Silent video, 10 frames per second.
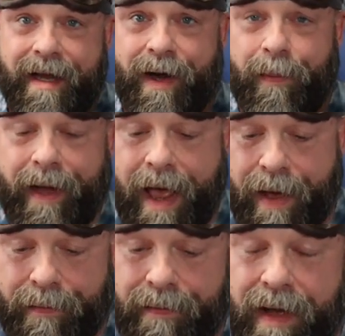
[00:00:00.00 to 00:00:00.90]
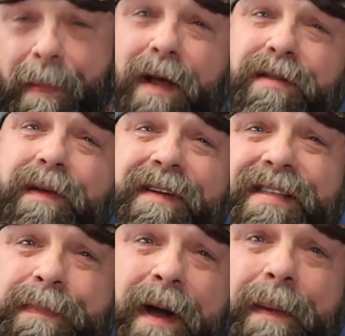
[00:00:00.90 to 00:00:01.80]
Here we go. I'm also
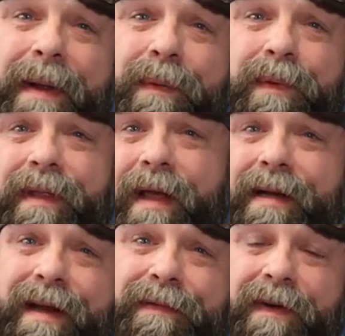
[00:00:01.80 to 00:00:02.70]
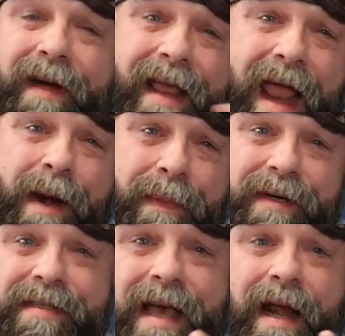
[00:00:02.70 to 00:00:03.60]
experimenting with a different
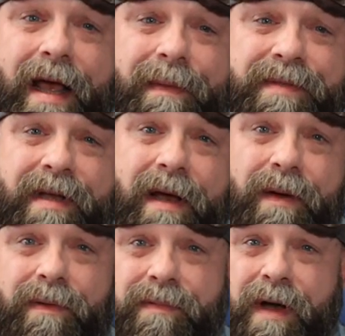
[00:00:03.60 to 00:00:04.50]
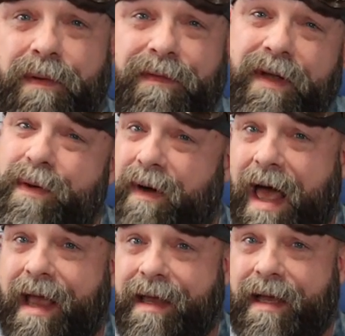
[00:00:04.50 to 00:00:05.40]
camera setup, so hopefully you
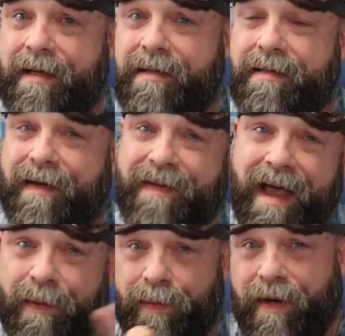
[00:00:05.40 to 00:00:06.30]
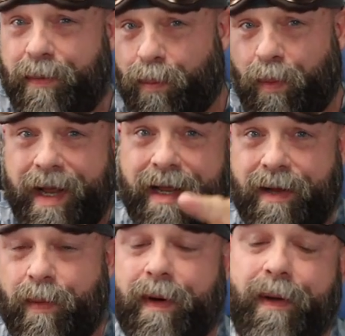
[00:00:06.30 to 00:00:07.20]
like it. I've got a little
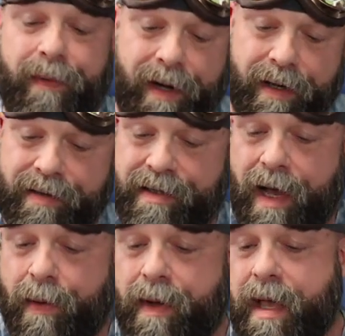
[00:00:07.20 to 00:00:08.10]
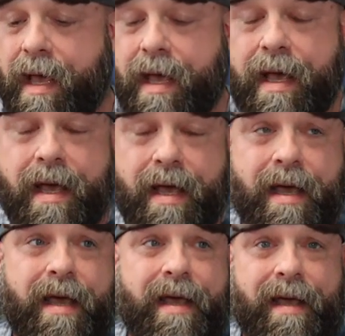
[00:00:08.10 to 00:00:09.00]
rig going on here, so
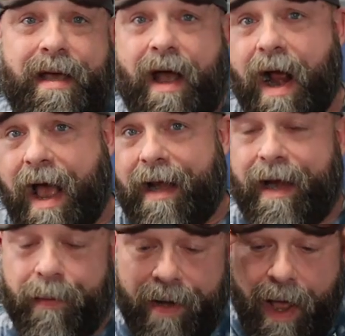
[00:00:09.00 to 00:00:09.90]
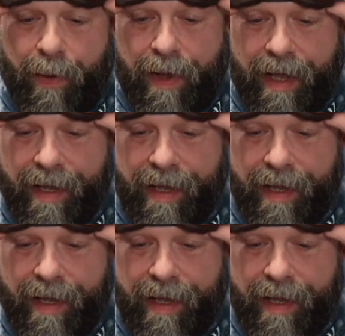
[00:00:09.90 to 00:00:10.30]
alright, here we go.